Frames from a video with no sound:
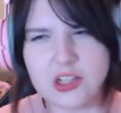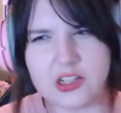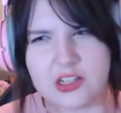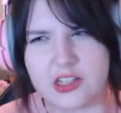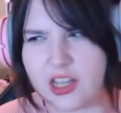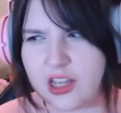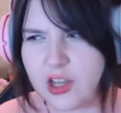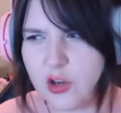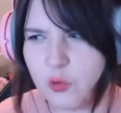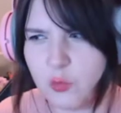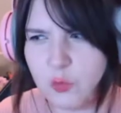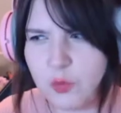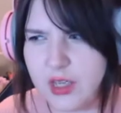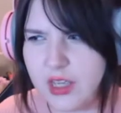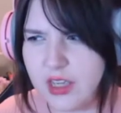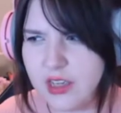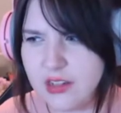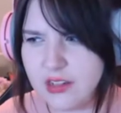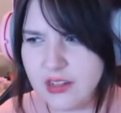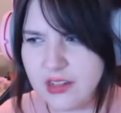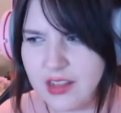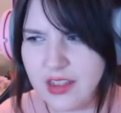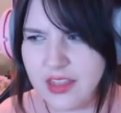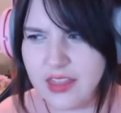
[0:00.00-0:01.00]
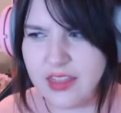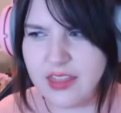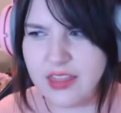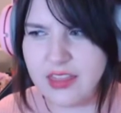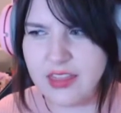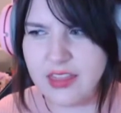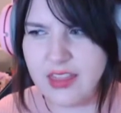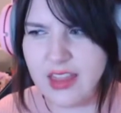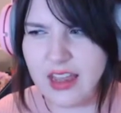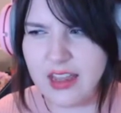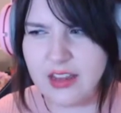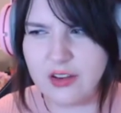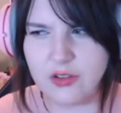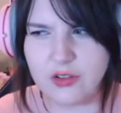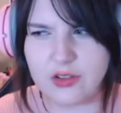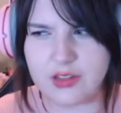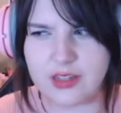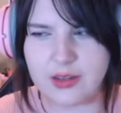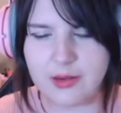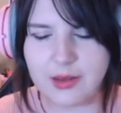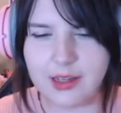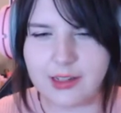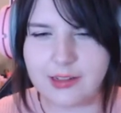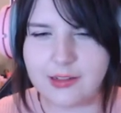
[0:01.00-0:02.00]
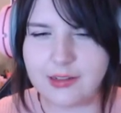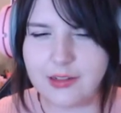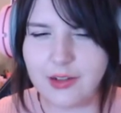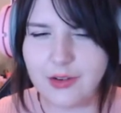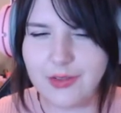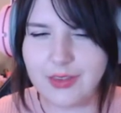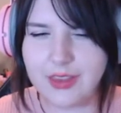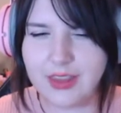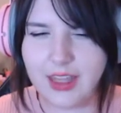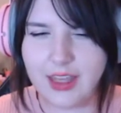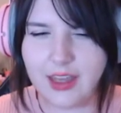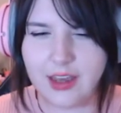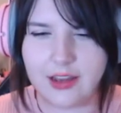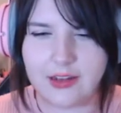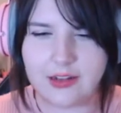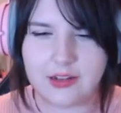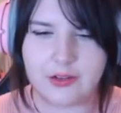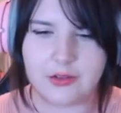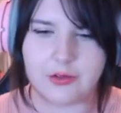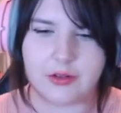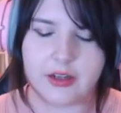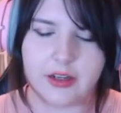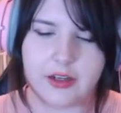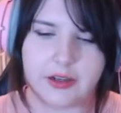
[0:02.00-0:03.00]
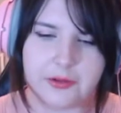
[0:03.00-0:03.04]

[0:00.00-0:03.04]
like a weird thing or something, don't they? I don't know.